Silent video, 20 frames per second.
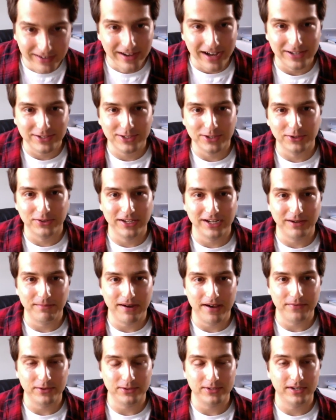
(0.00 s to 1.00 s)
I still think
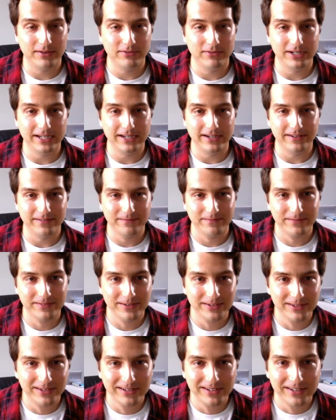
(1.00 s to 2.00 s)
about this every day.
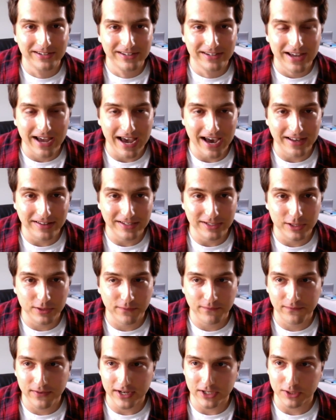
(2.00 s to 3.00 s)
I had these
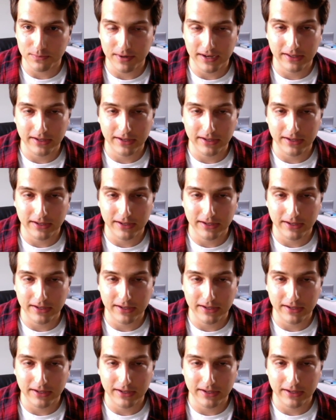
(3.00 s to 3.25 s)
fish, man.